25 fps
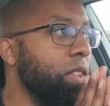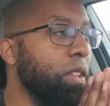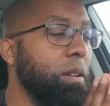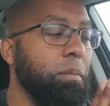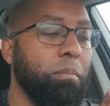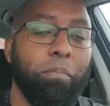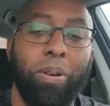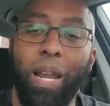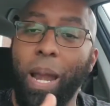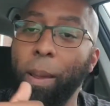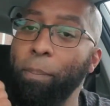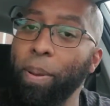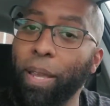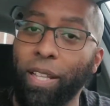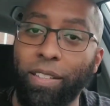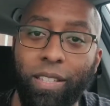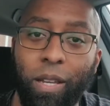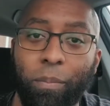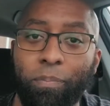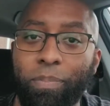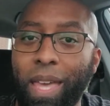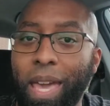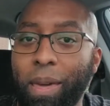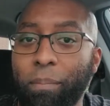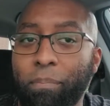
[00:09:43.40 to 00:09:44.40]
but I picked
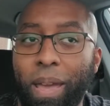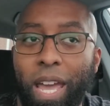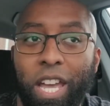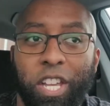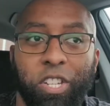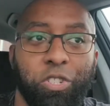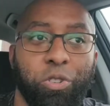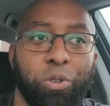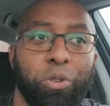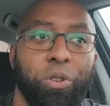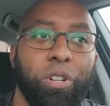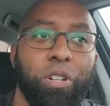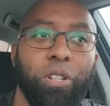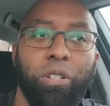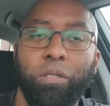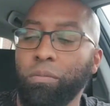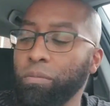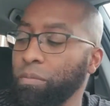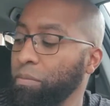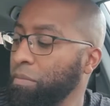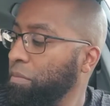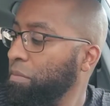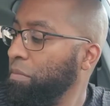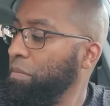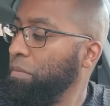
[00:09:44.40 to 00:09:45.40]
up that batch order,
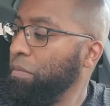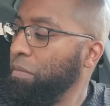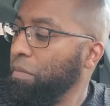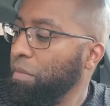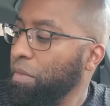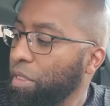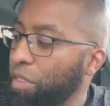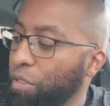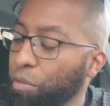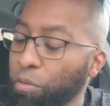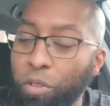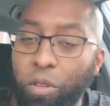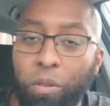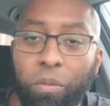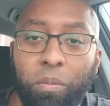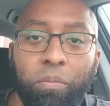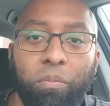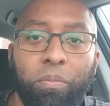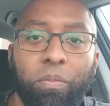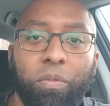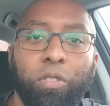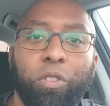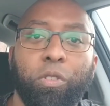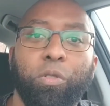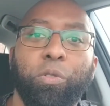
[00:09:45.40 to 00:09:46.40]

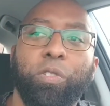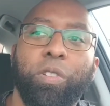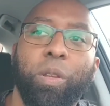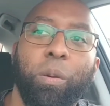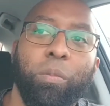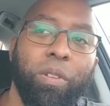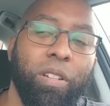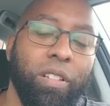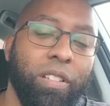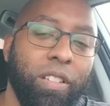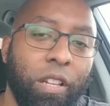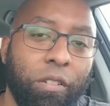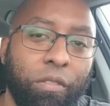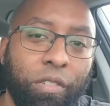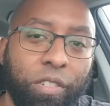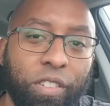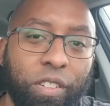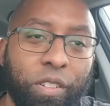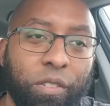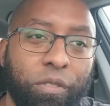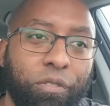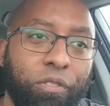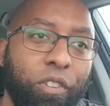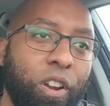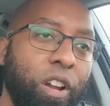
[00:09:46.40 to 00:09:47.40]
threw some of the deliveries
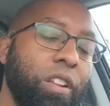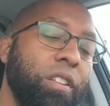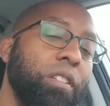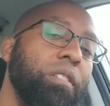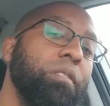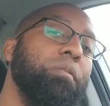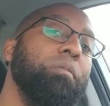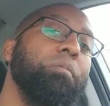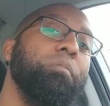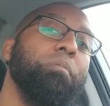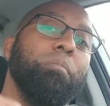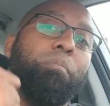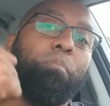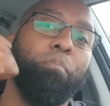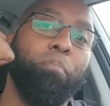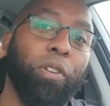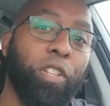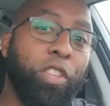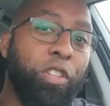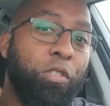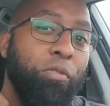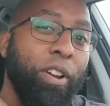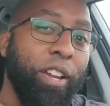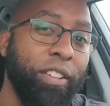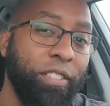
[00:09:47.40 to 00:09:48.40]
in the front,
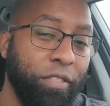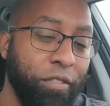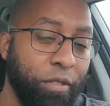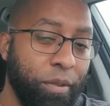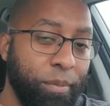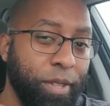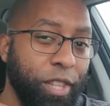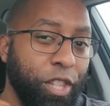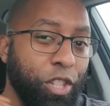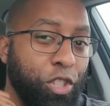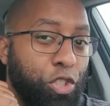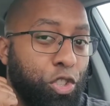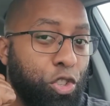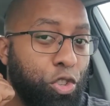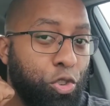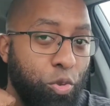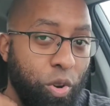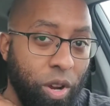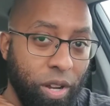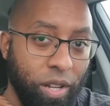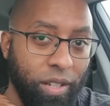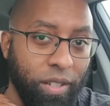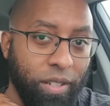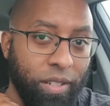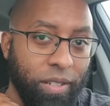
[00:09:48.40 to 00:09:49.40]
put the rest of them in the trunk,